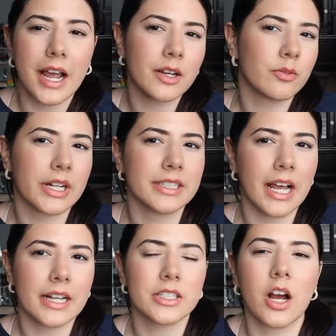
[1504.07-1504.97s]
I read
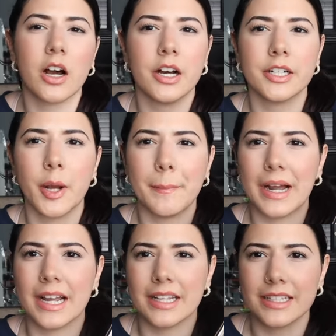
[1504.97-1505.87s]
that on
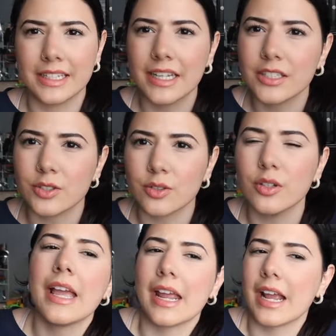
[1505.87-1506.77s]
my
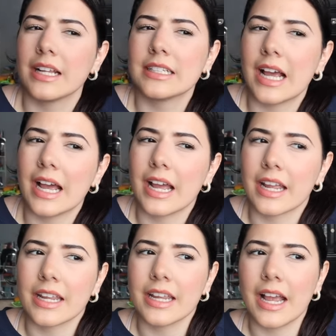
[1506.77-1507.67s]
Kindle, and
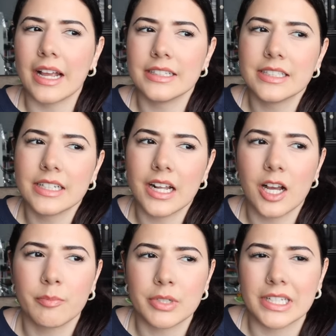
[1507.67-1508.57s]
I ended
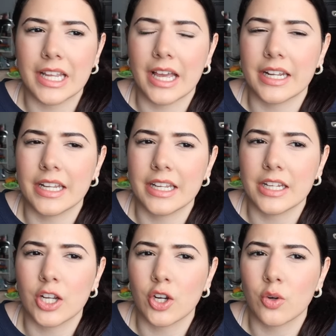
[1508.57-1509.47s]
up
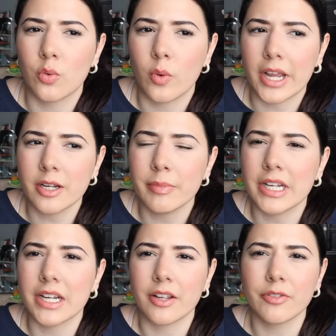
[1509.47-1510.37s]
getting quite a bit
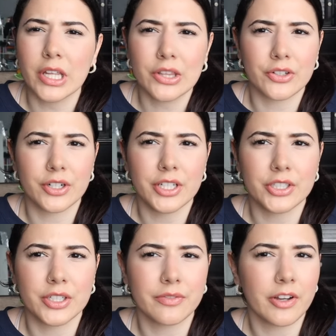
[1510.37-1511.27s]
in. I feel like
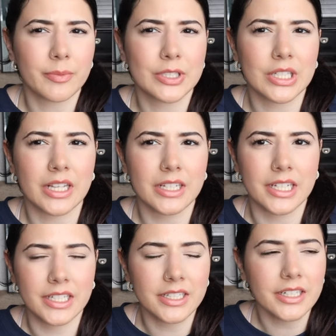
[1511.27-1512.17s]
30-35%
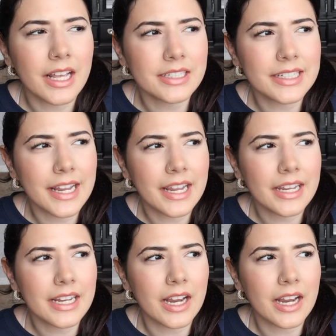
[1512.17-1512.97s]
in that day.